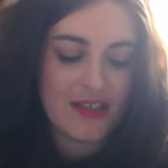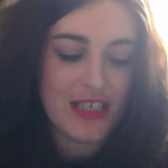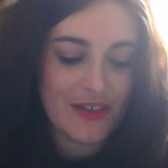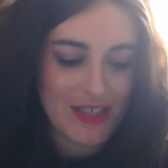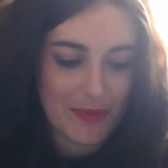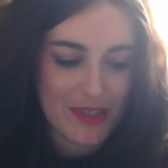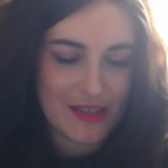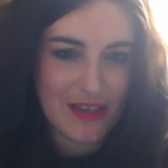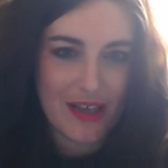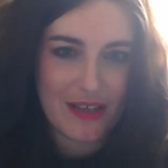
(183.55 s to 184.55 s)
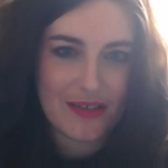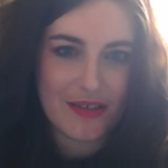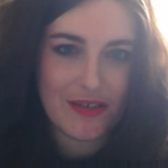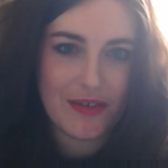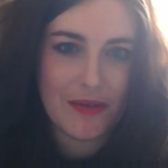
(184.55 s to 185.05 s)
She accepted, and
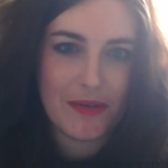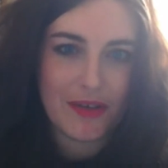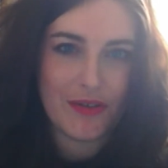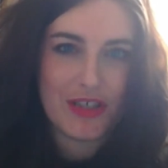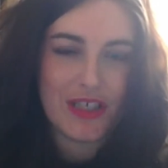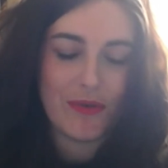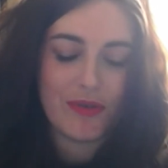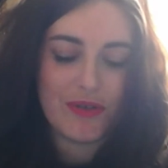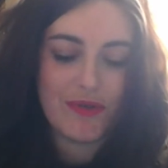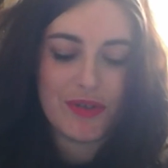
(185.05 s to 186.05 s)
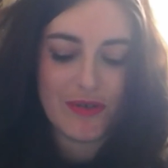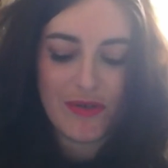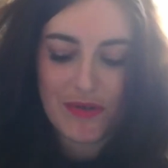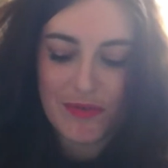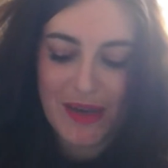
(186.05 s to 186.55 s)
you know, she also
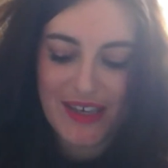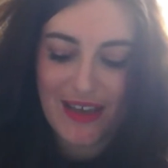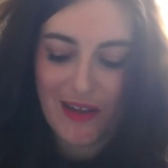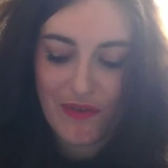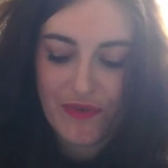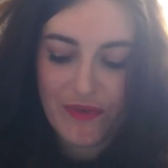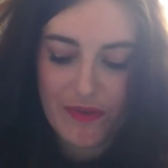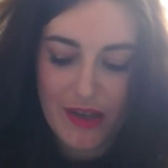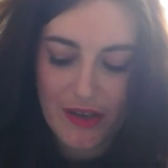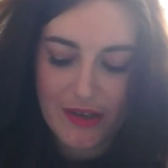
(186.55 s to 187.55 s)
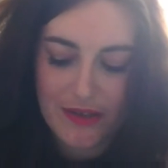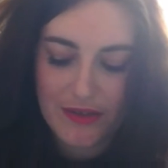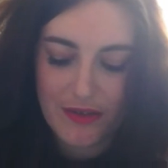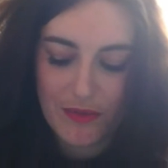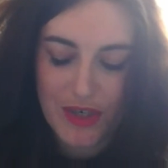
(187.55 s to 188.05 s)
saw my calf,
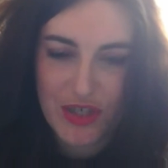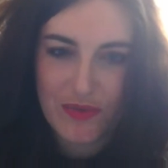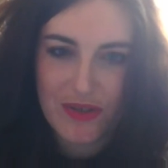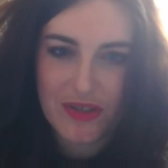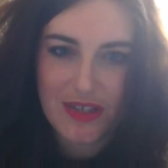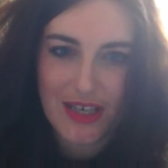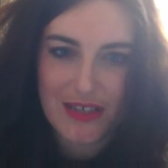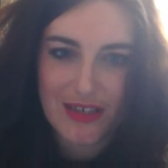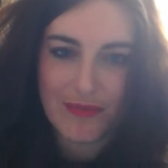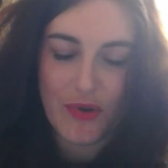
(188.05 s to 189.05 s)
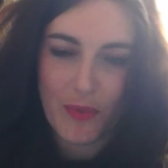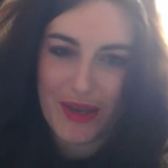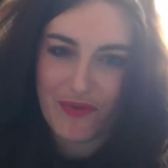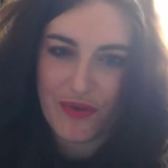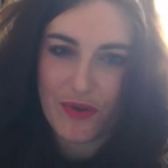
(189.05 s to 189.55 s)
and which was getting more
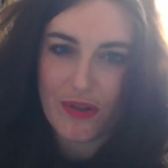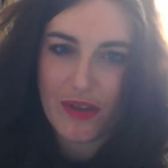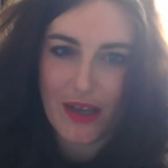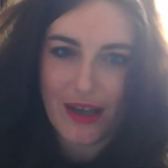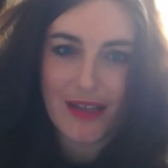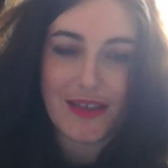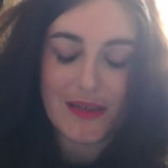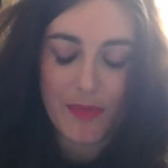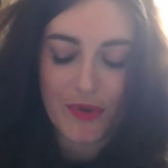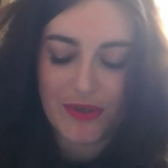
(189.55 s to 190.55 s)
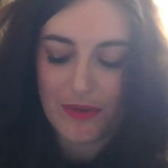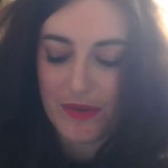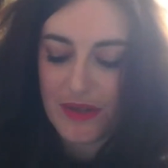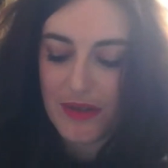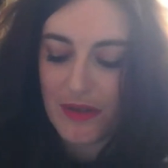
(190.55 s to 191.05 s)
painful. At this point, it
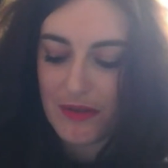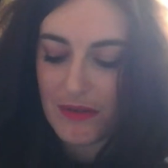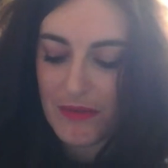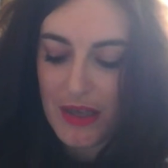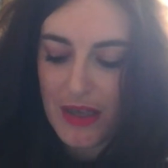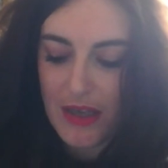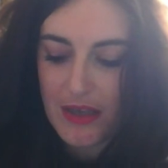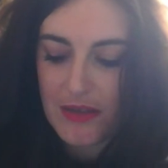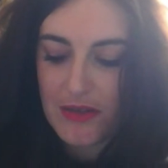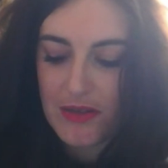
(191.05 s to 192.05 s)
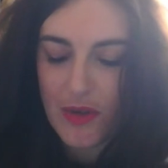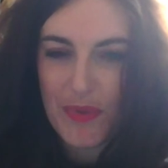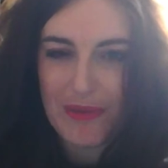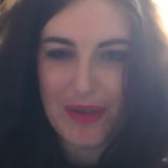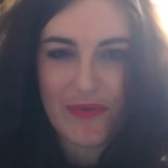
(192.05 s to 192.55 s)
was
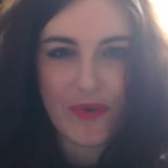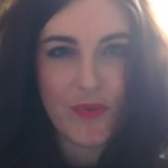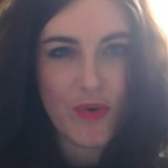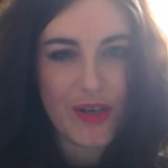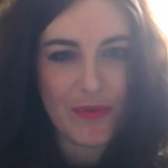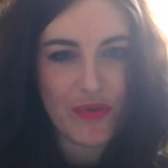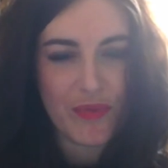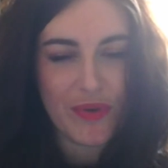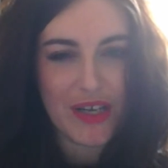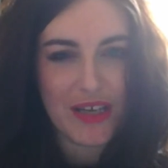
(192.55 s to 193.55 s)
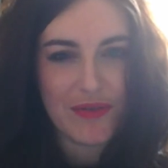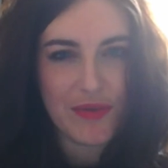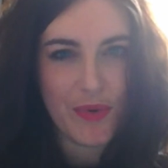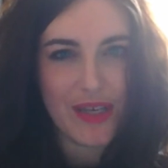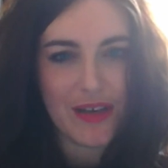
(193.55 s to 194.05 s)
stopping me from walking properly. I
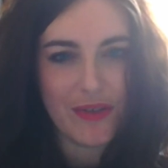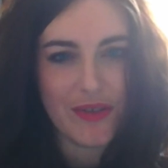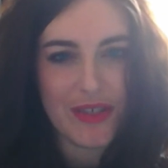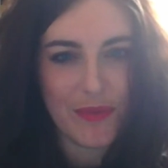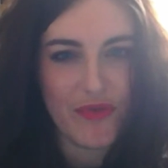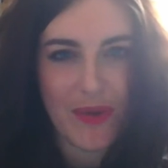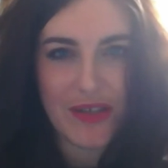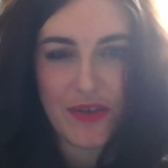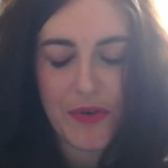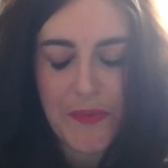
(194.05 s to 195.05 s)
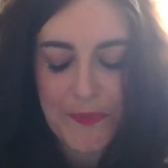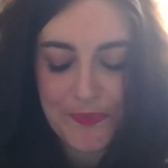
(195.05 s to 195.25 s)
was walking on the tip of my toe.